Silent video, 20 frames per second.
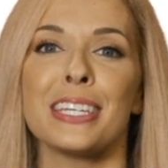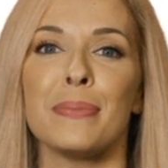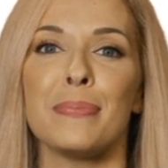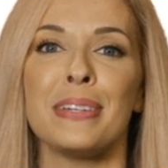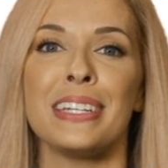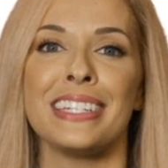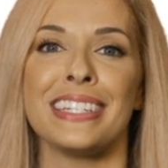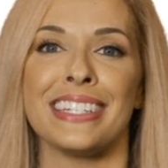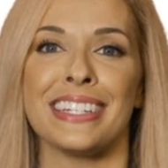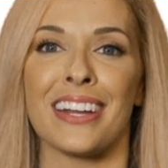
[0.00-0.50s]

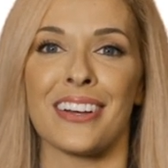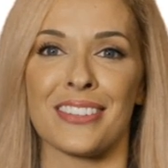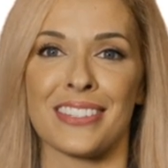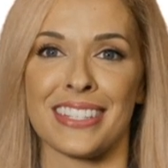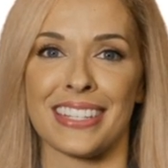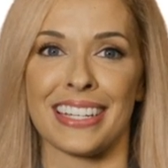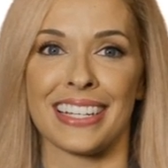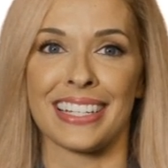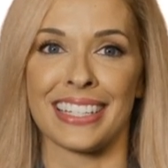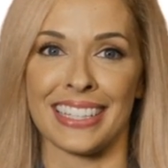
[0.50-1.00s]

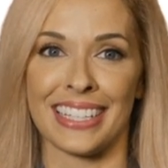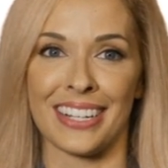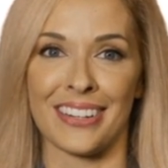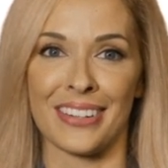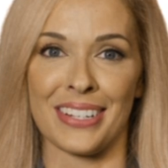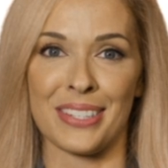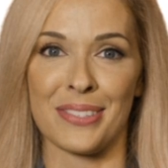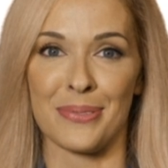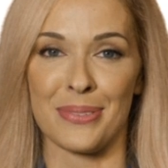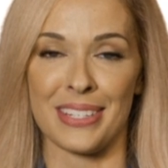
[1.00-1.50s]
CPDLC
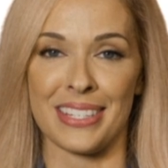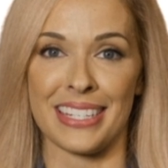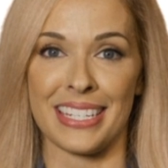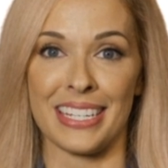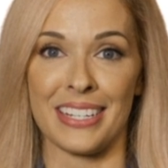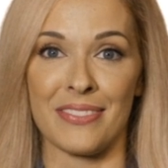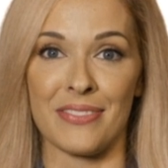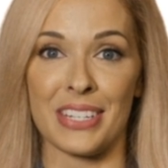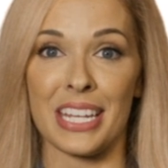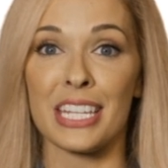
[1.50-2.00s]
clearance
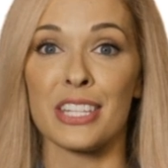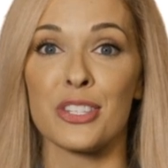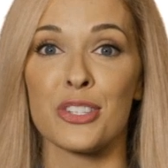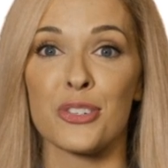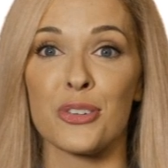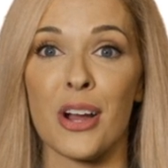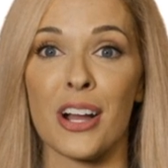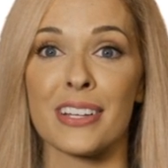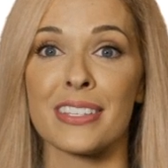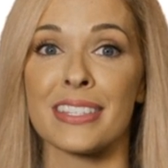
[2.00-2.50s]
received
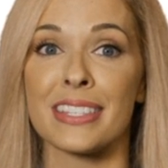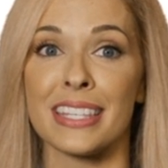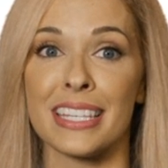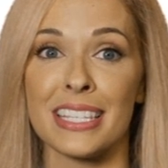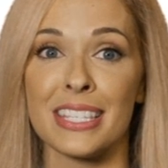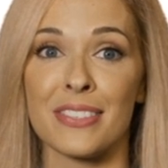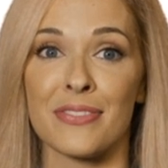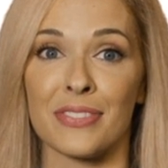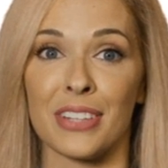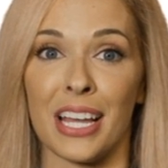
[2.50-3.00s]
instructs
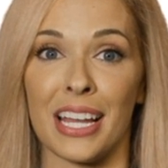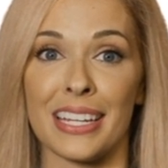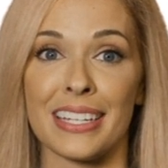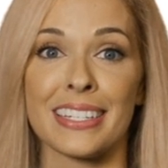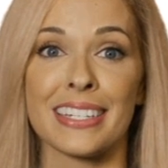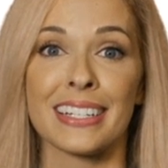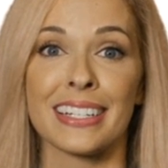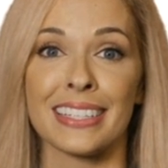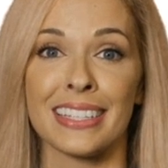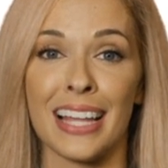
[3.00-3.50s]
this
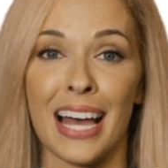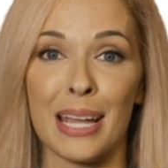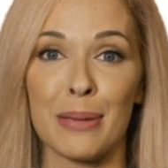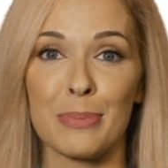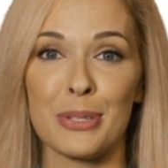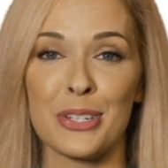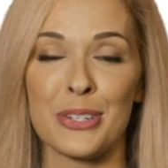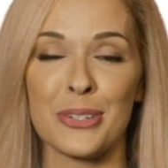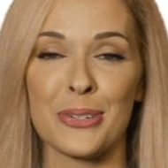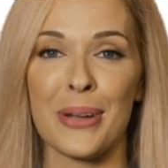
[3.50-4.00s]
flight to
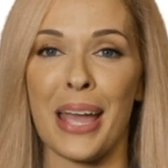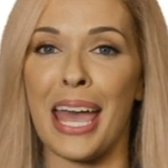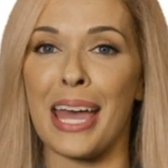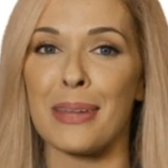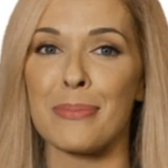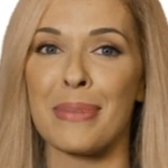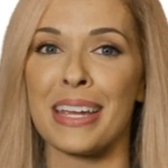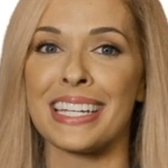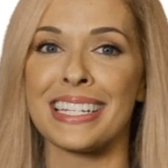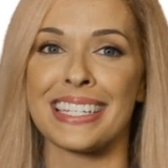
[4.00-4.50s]
climb to
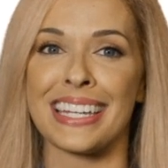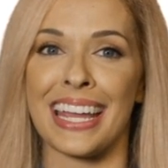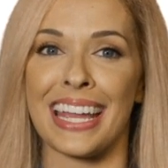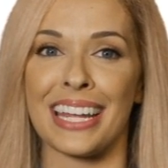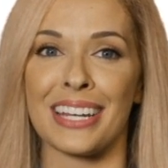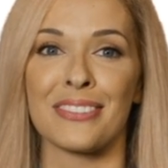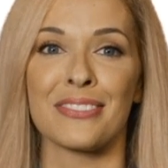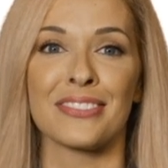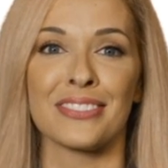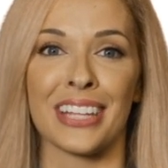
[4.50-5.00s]
and
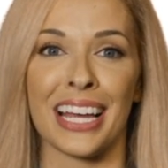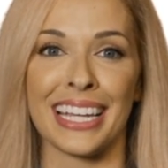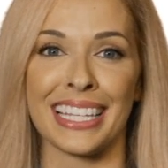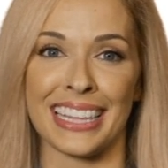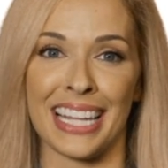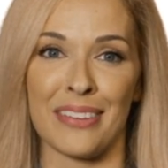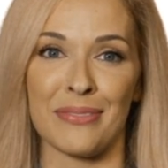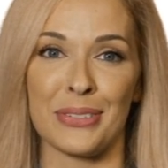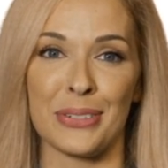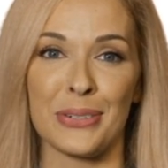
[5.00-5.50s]
maintain flight
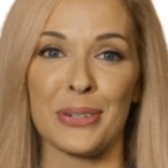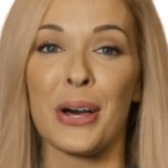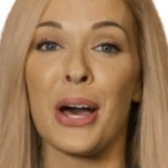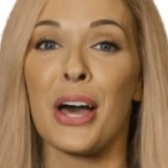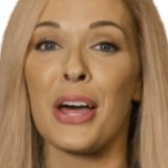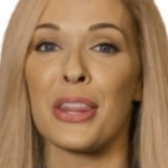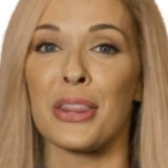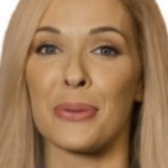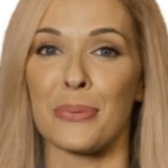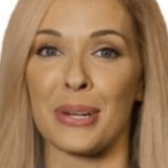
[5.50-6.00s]
level
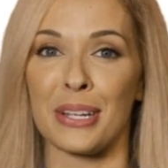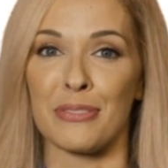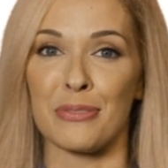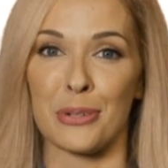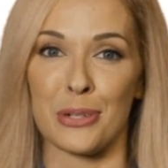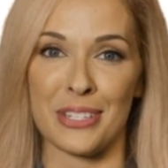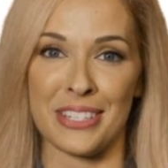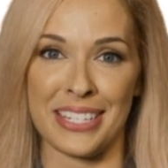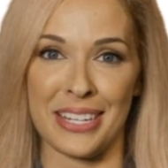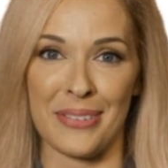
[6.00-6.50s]

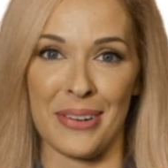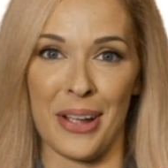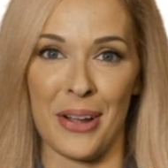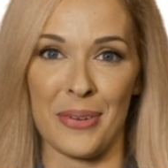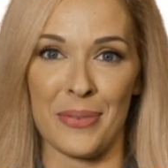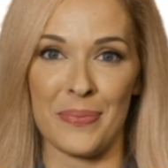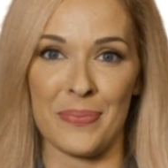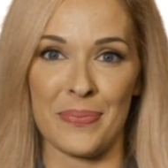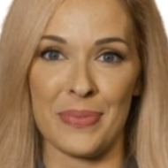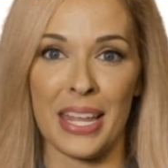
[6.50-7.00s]

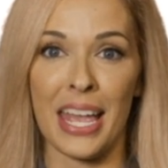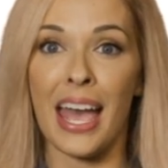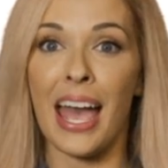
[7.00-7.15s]
340.